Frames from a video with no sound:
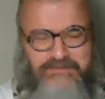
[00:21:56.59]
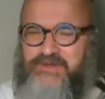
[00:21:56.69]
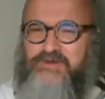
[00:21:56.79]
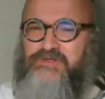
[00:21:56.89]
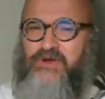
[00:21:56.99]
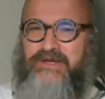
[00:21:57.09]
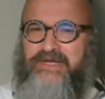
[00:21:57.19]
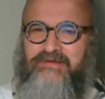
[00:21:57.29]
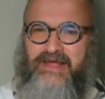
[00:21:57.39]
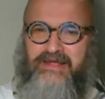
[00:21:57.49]
"I'm so sorry
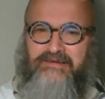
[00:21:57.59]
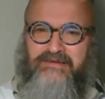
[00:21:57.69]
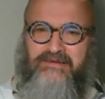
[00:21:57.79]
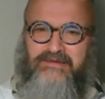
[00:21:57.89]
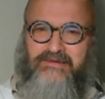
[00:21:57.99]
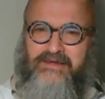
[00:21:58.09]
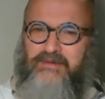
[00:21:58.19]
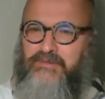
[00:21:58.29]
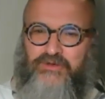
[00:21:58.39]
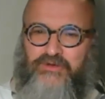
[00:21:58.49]
to hear that.
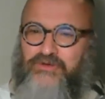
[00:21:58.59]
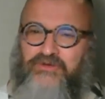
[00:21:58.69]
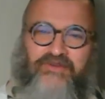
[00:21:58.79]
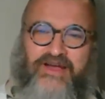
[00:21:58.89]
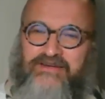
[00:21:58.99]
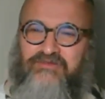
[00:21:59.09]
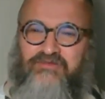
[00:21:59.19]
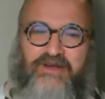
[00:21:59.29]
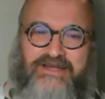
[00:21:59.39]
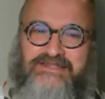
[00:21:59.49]
But couldn't you find a
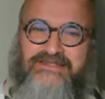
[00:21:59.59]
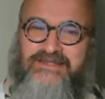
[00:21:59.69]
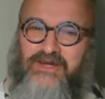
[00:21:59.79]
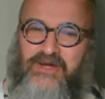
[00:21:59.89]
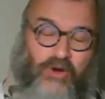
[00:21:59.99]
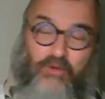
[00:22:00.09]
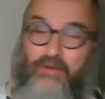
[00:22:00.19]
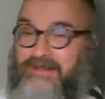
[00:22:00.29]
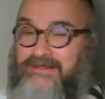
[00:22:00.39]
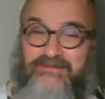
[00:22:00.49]
friend or a
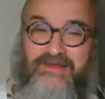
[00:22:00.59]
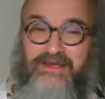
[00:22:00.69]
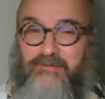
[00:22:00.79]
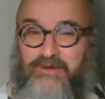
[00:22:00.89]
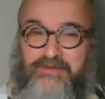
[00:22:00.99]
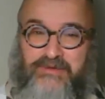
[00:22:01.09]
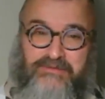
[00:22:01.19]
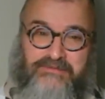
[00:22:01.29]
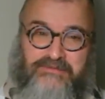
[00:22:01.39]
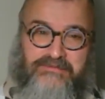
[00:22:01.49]
relative to come with
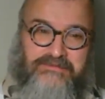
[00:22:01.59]
you?"